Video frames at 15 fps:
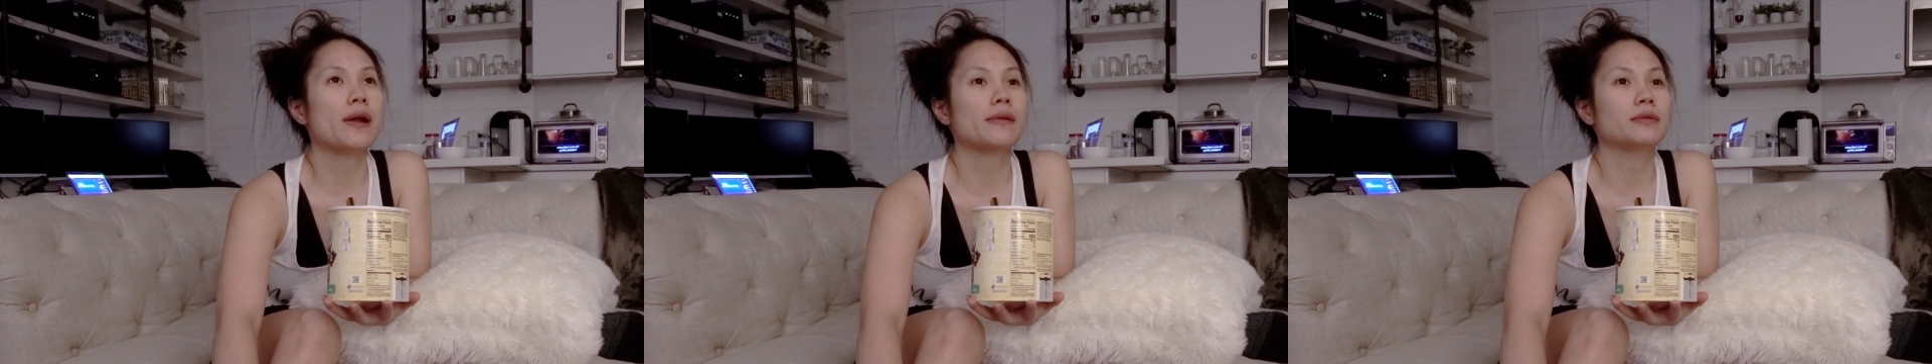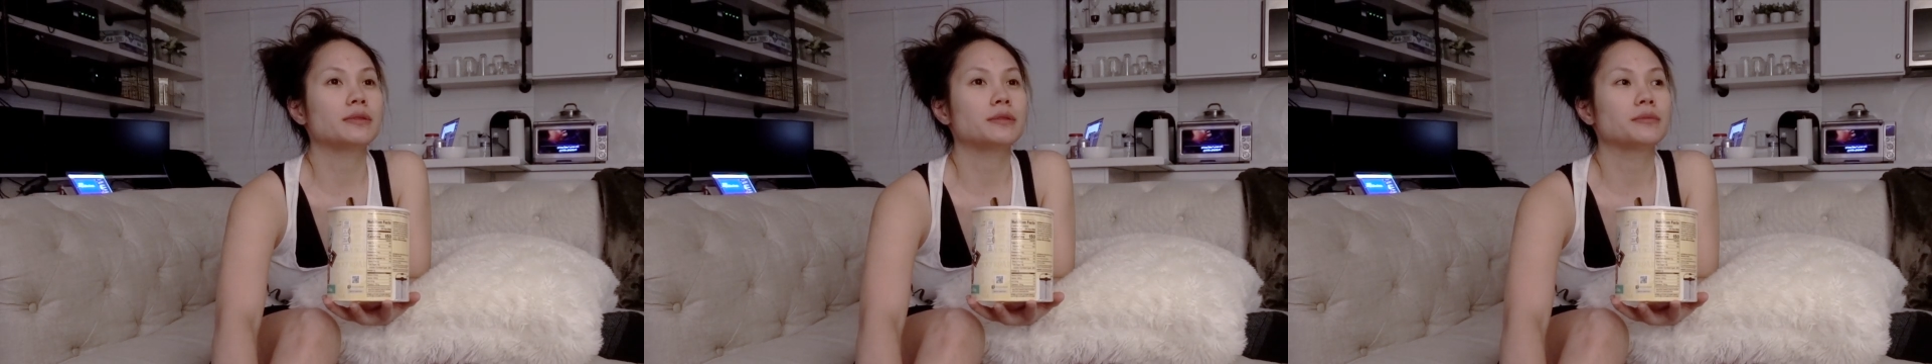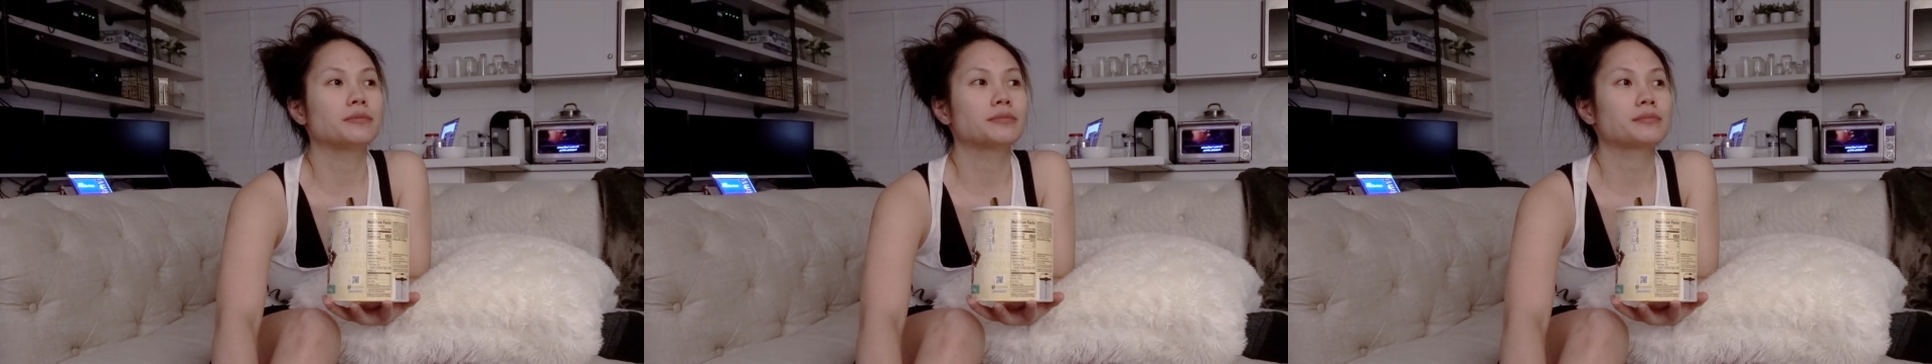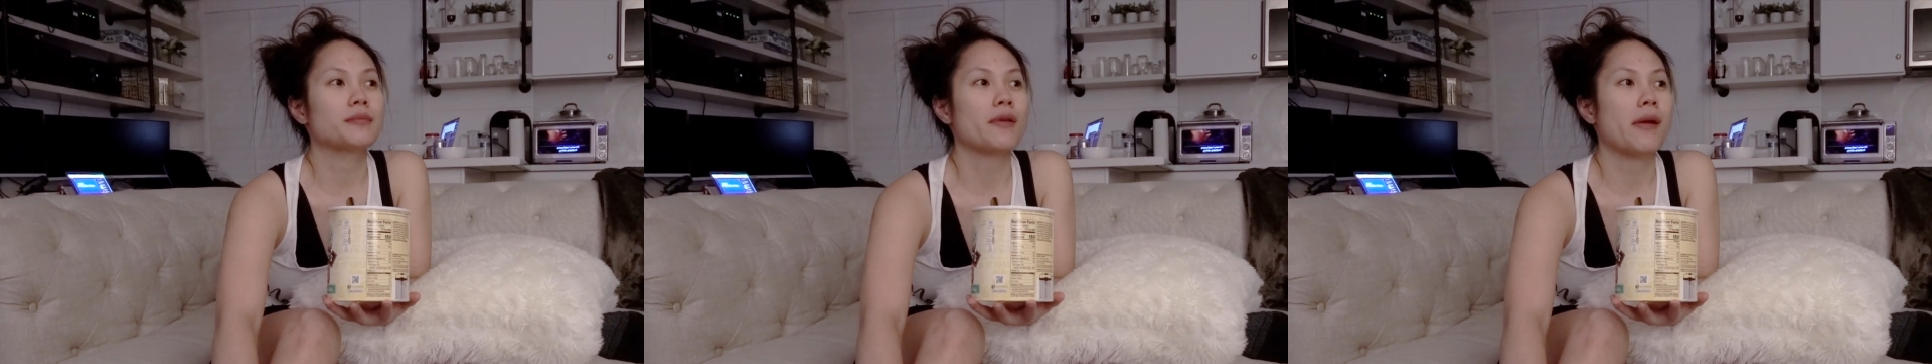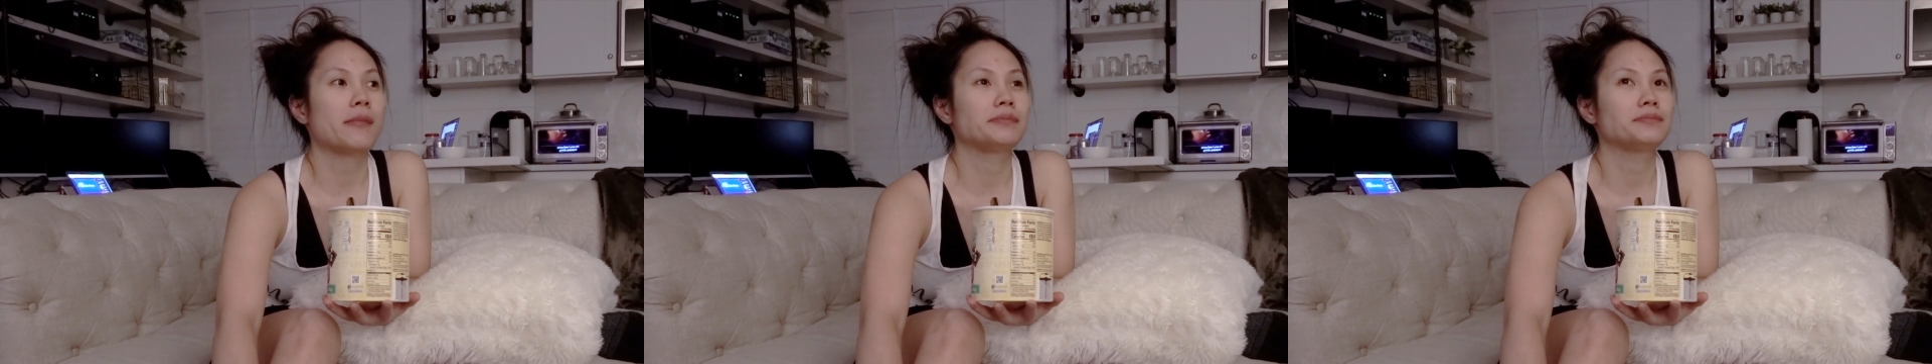I'm like, mm,
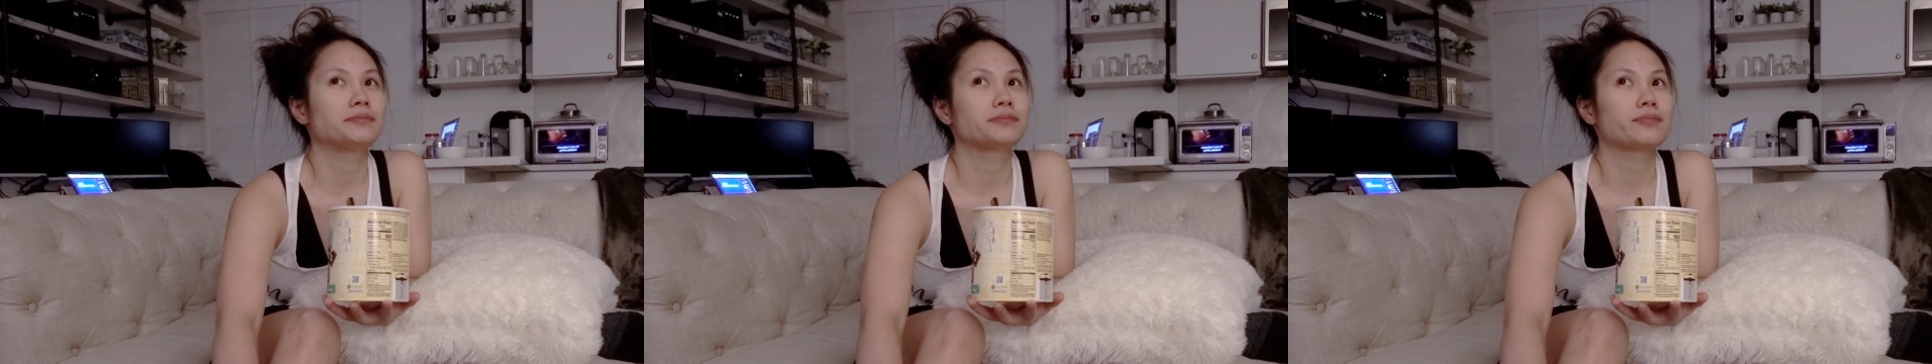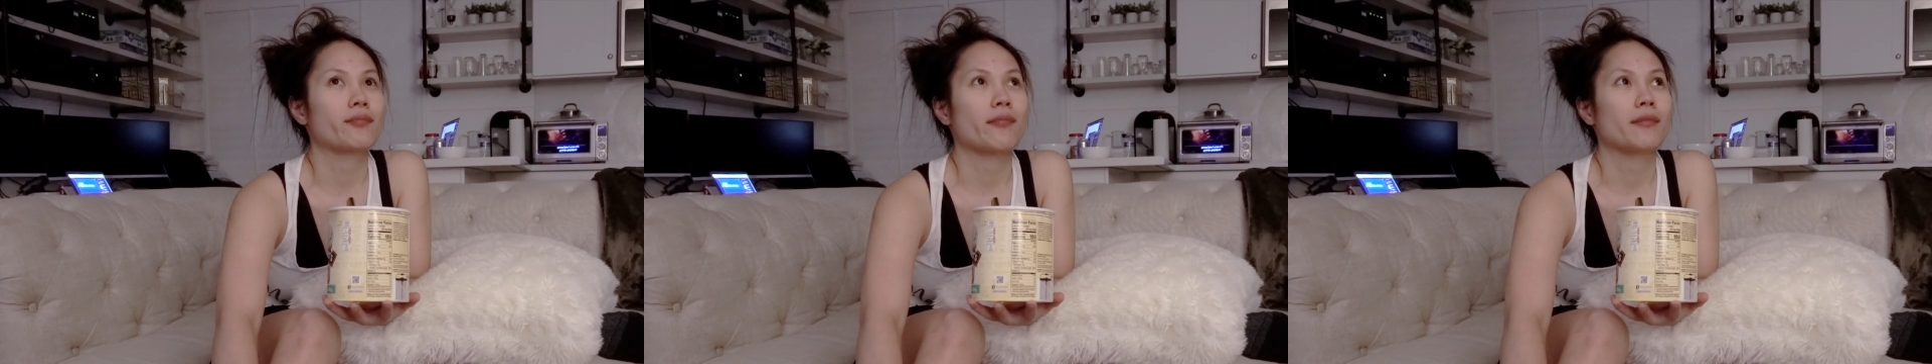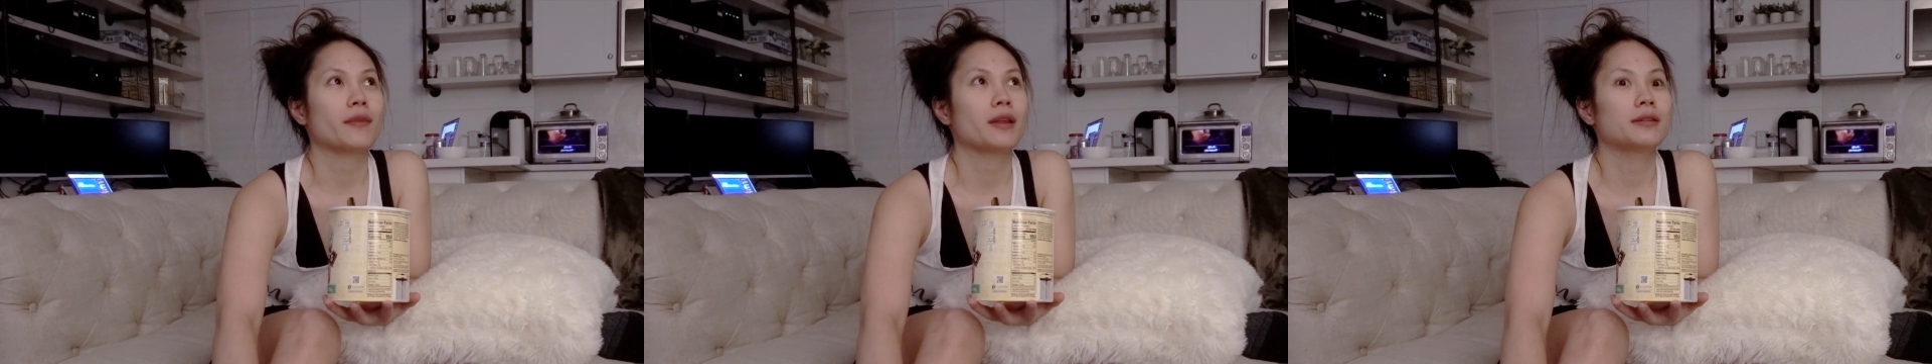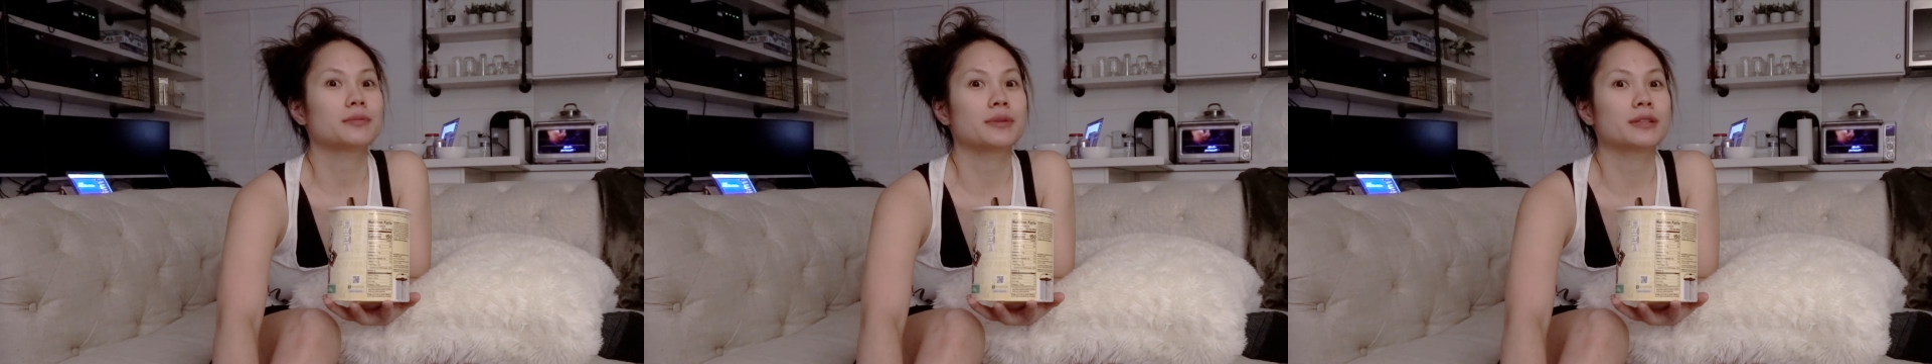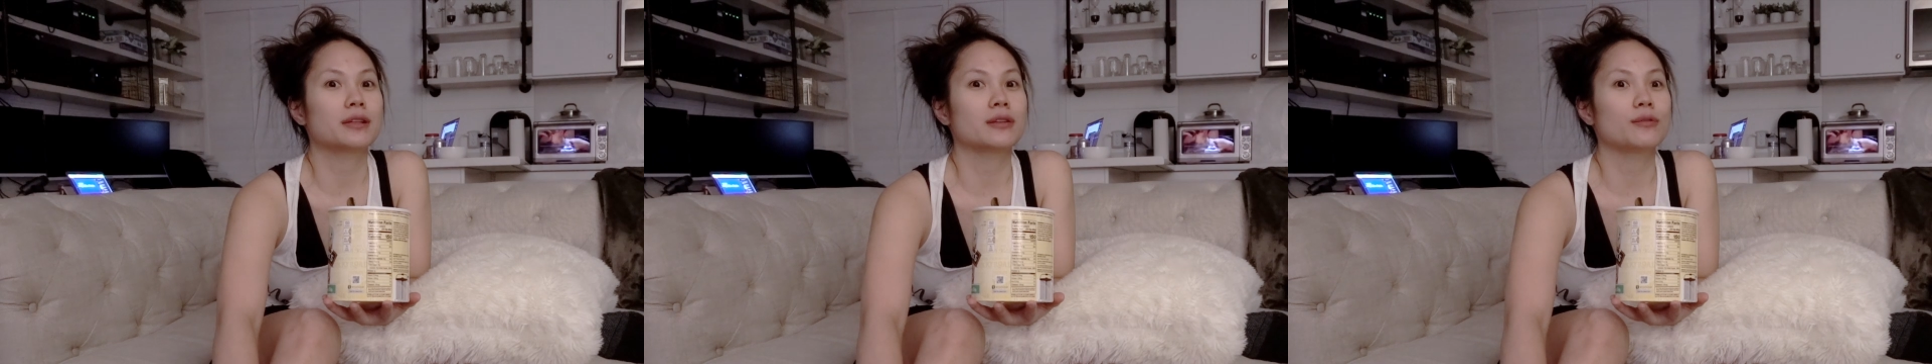
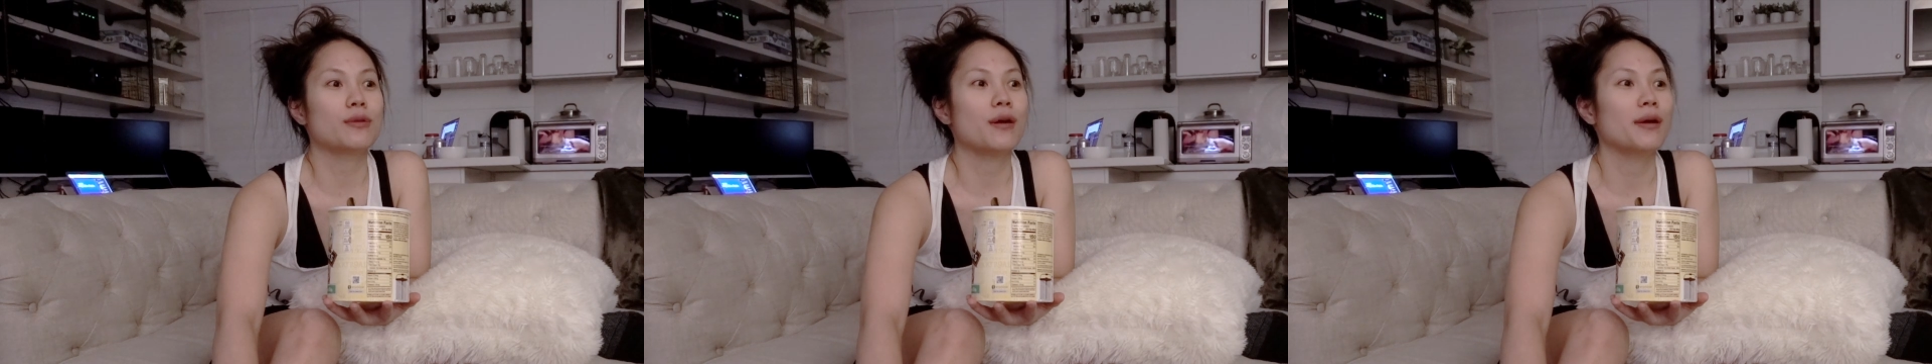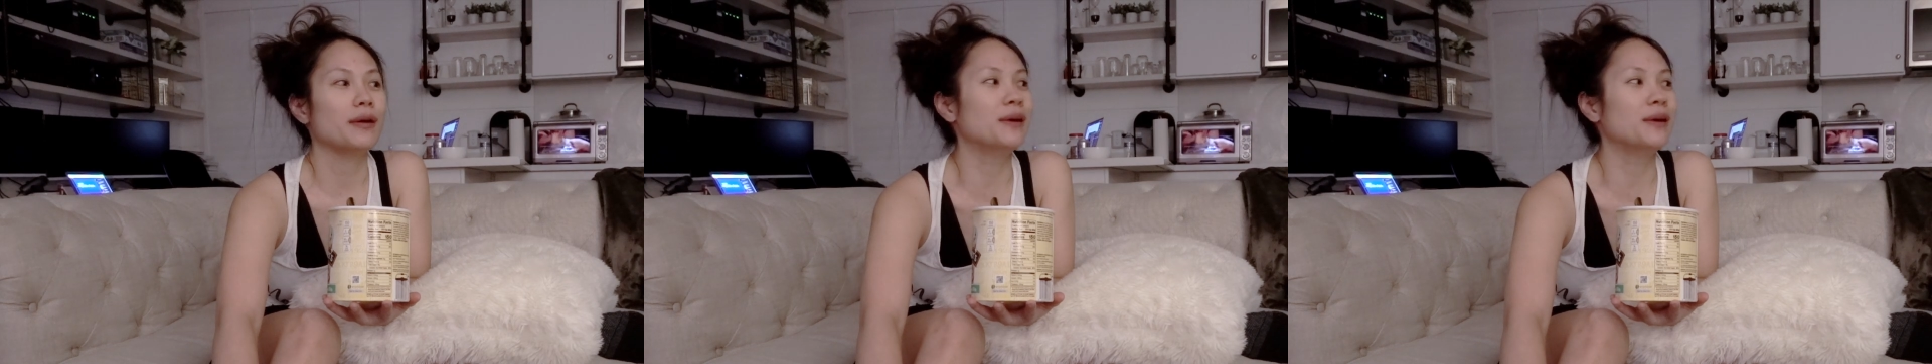break down the wall.